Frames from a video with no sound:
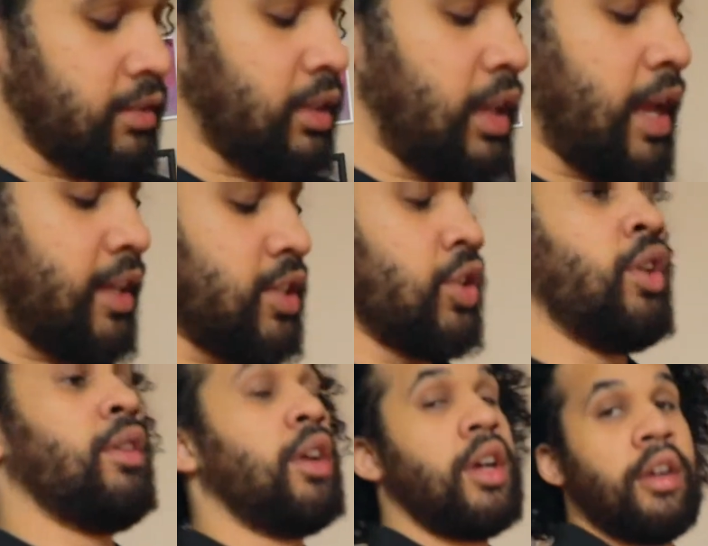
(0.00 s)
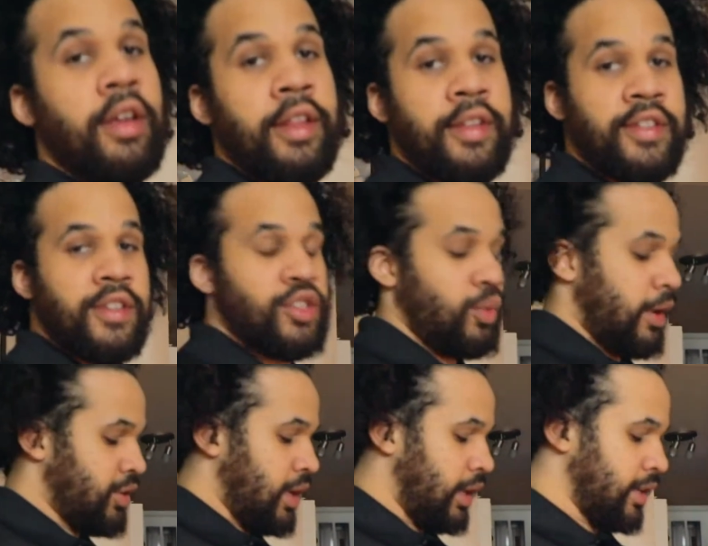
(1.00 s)
of the light. So in this
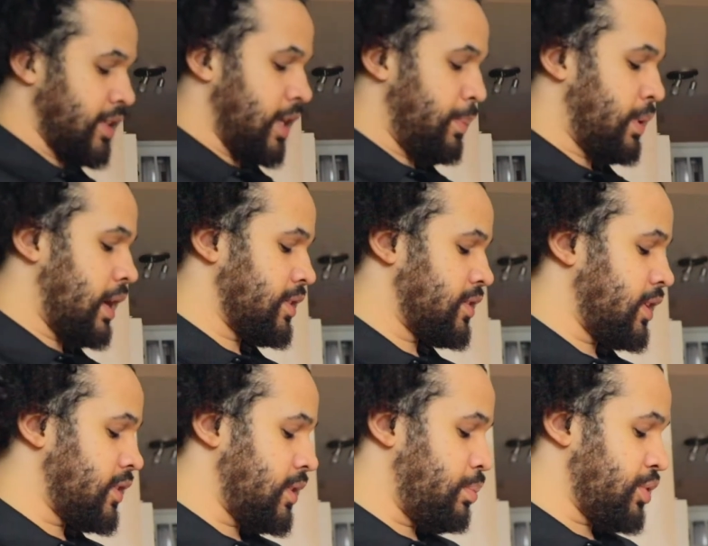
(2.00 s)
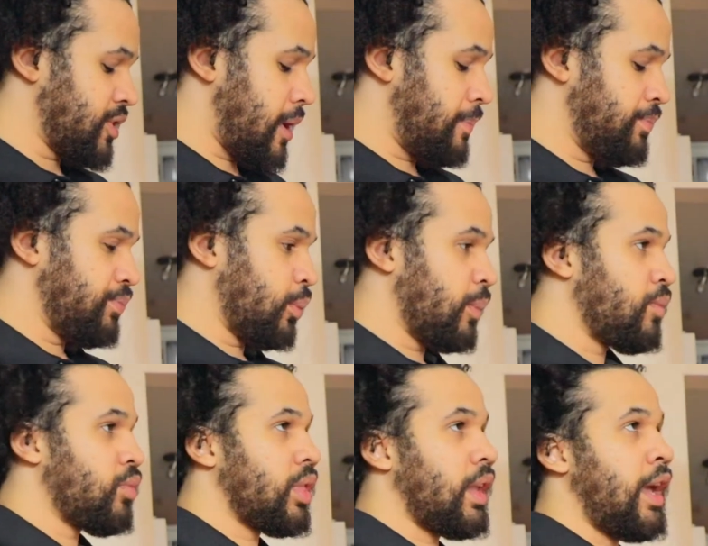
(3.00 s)
situation I like to keep it at 60%,
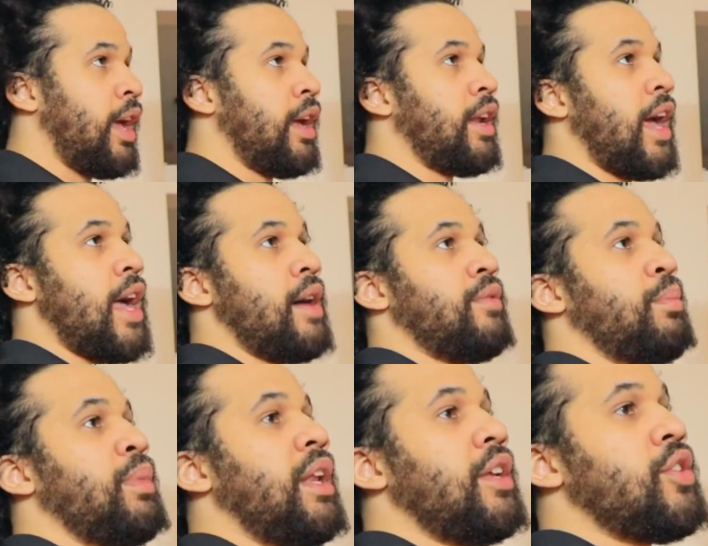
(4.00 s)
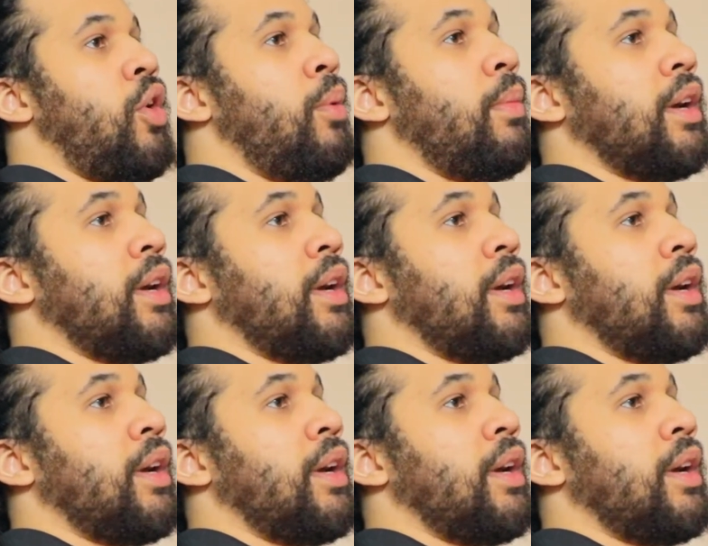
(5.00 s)
and I have a mini dome